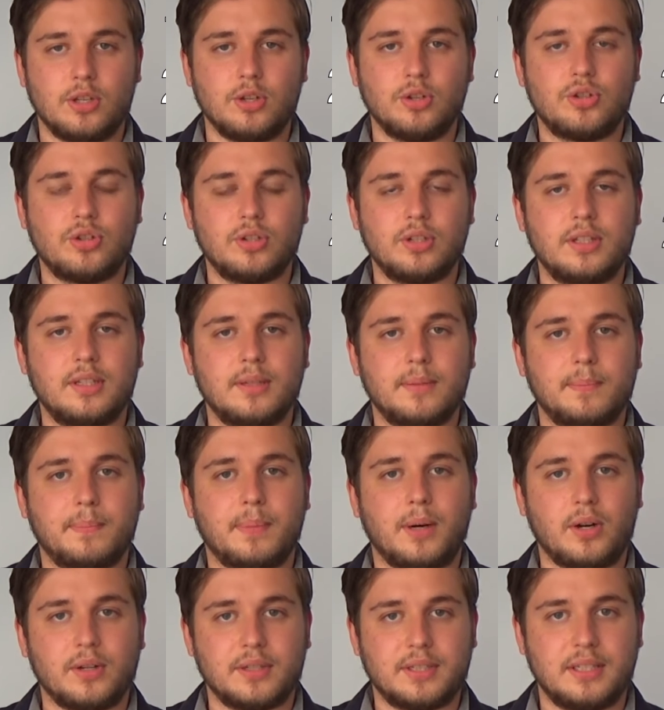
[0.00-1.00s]
You should
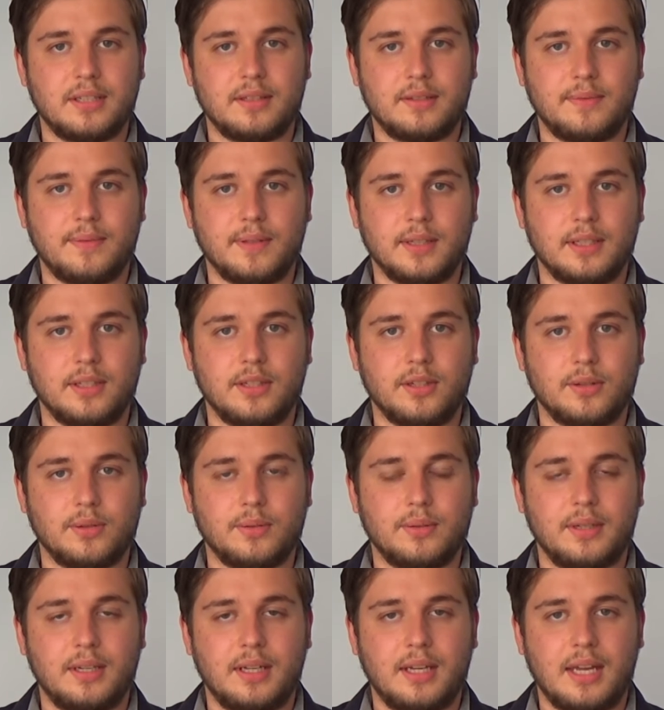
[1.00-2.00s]
pause this
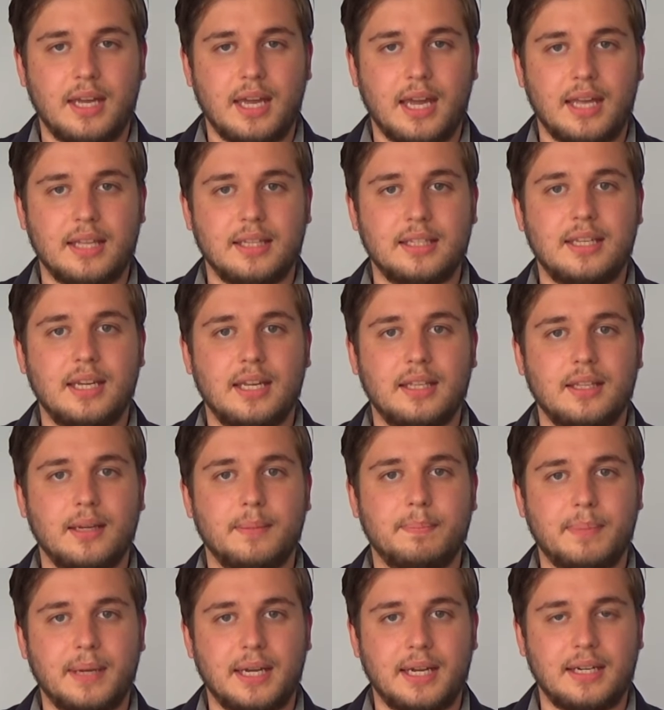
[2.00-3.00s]
video and get a
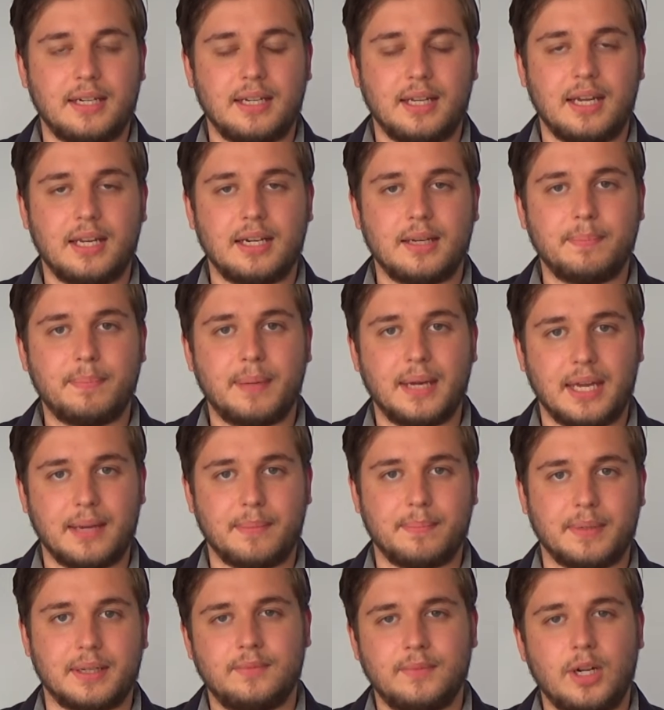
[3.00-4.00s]
pen and a
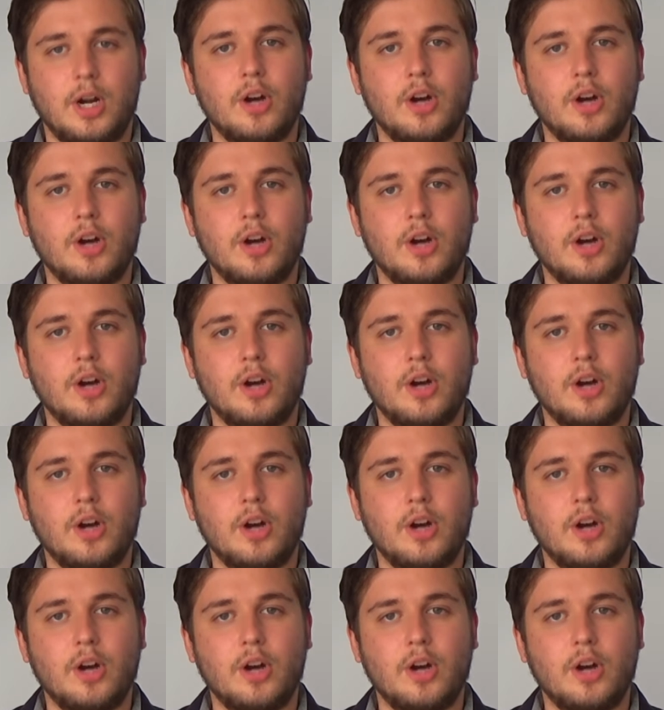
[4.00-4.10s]
paper.